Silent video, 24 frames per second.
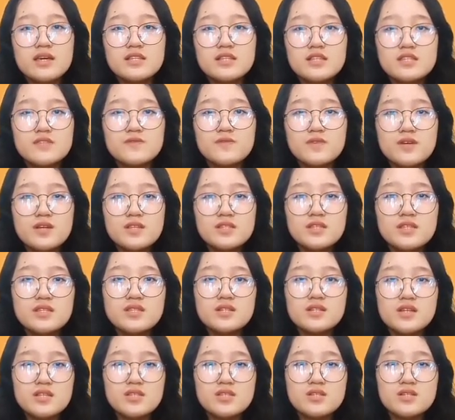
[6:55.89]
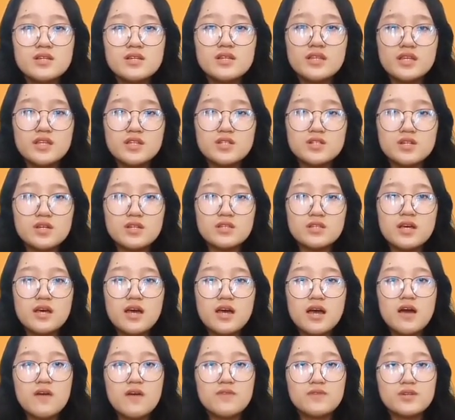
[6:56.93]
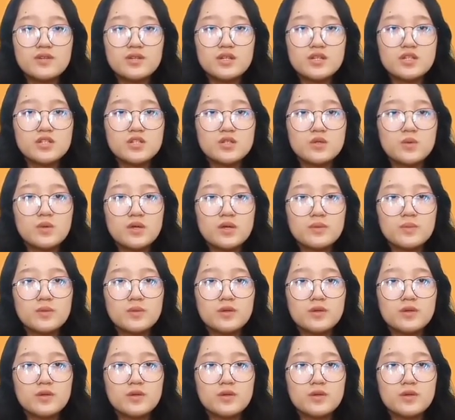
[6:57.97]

In his first address to the nation after issuing